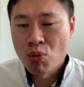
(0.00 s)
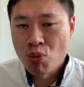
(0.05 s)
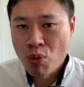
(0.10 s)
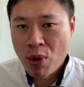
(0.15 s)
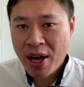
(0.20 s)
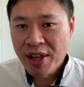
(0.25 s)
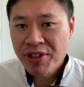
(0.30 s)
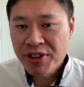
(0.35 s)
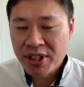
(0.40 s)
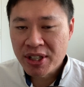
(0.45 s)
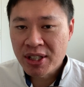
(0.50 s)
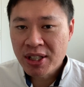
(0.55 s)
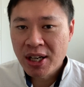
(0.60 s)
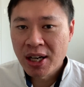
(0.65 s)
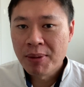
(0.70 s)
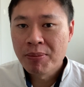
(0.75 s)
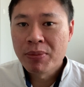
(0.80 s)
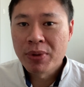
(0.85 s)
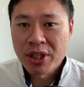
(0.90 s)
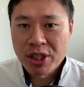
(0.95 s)
rent
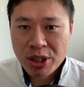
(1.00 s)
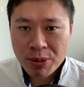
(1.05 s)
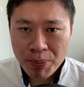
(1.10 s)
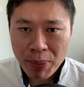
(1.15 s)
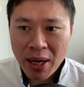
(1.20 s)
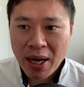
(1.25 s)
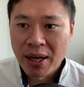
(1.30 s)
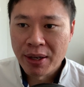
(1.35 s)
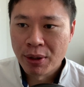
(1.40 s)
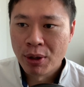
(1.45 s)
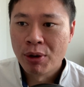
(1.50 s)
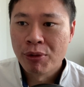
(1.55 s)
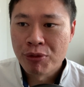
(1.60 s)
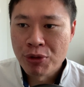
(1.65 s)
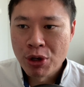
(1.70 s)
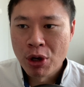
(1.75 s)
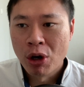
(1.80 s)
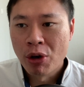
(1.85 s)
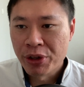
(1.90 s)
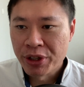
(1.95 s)
income is part of
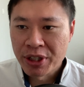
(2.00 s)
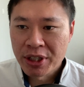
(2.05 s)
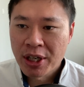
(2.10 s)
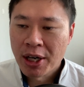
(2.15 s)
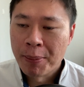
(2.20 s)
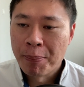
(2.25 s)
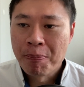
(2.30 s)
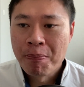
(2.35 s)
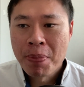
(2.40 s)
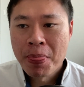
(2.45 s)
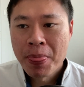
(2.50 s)
your income.